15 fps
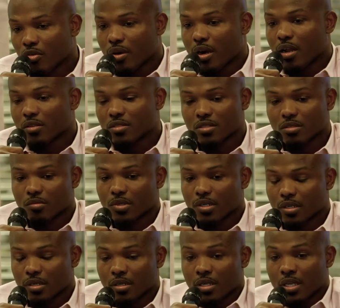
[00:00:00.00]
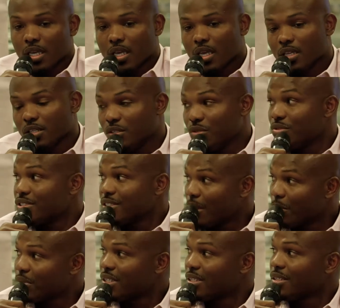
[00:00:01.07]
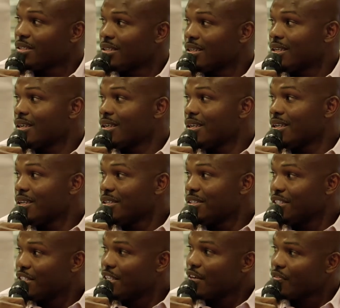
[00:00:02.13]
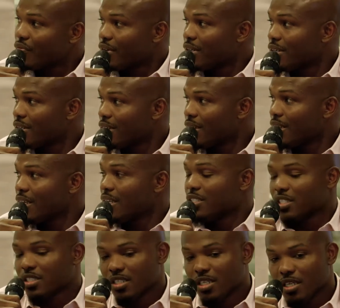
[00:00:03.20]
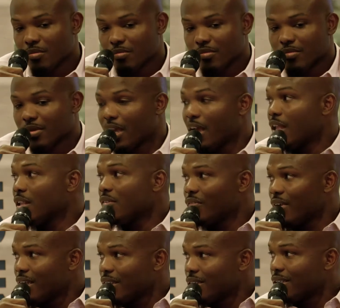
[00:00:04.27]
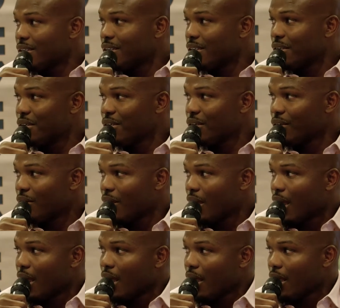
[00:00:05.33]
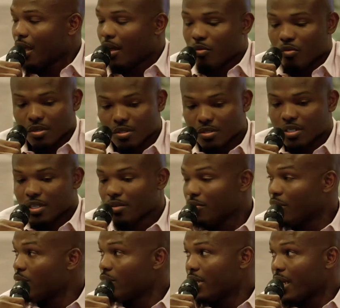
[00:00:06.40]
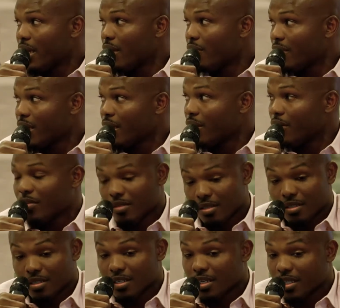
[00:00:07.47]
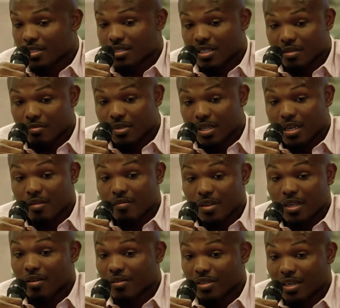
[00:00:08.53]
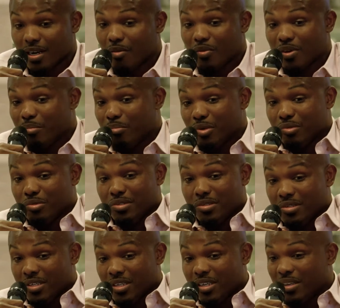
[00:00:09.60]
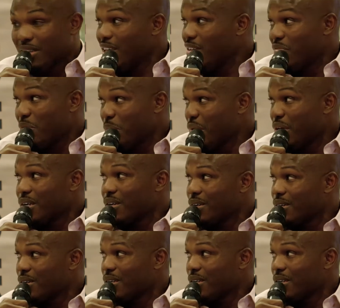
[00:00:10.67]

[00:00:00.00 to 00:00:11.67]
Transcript: ground somewhere and do something different and just keep elevating. You know, I, I want to take what we have now, the nest egg we have now, and then I want to build it even bigger.